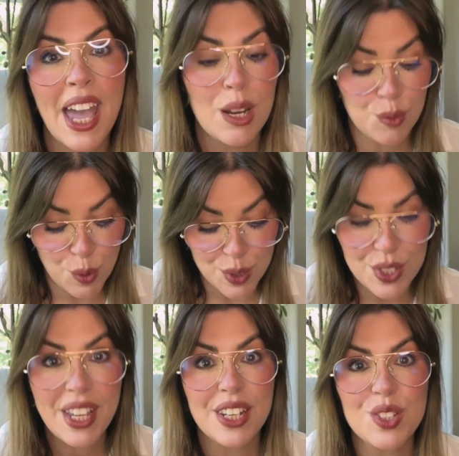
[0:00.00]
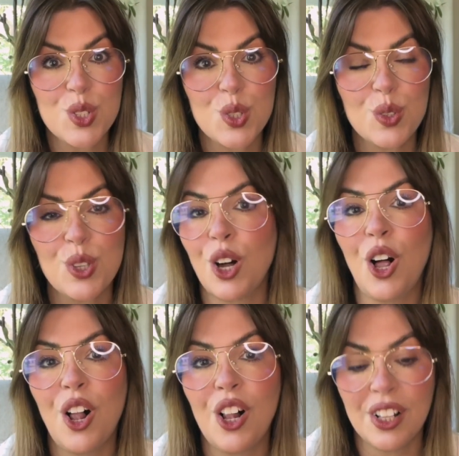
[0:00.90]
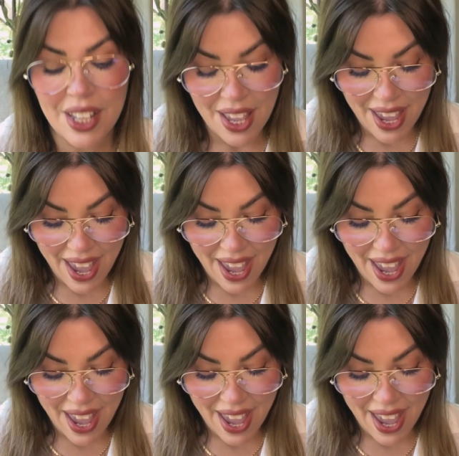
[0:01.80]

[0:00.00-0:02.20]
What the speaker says: and I'm going to get into the haul